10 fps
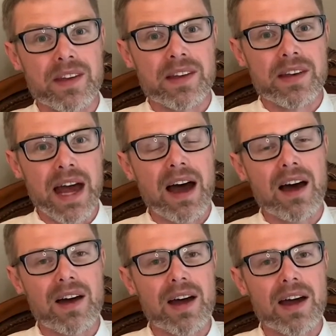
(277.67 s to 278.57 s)

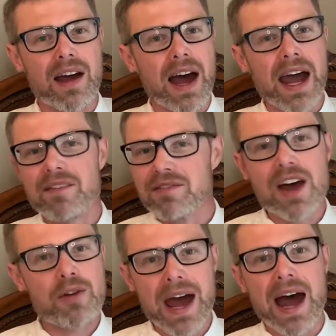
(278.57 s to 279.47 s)
Now, I have
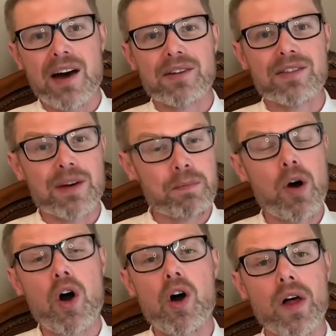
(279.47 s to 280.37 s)
no doubt that
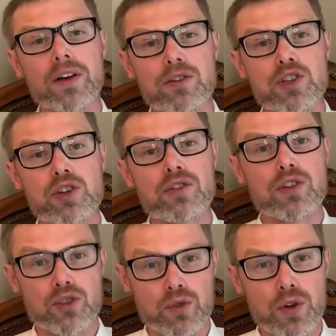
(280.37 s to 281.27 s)
Paul understood the
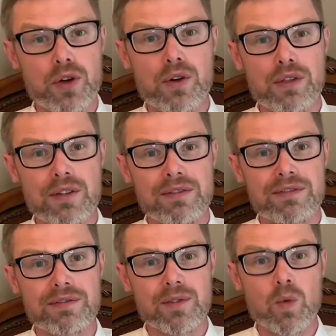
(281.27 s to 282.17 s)
truth
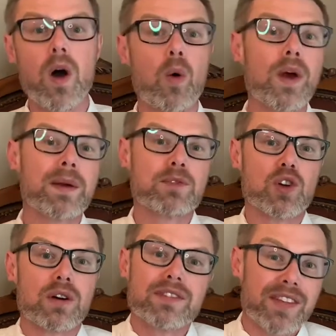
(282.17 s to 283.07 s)
of what we
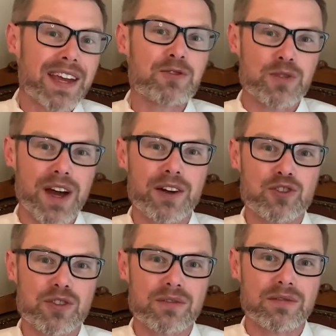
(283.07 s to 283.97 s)
observed in the
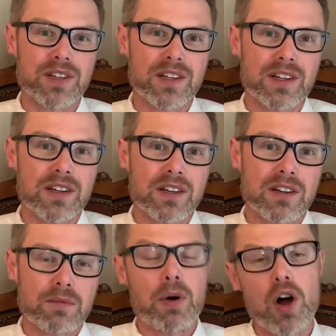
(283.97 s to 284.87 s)
introduction.
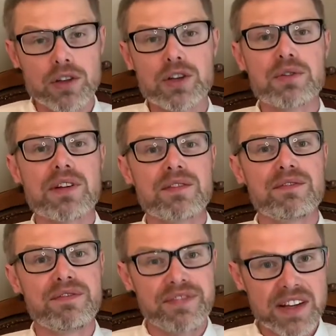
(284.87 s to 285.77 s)
Paul knew that
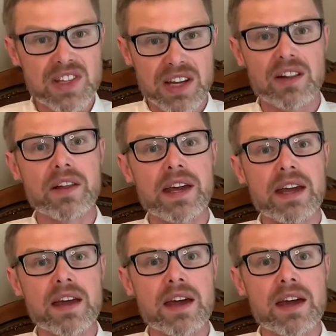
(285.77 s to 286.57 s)
physically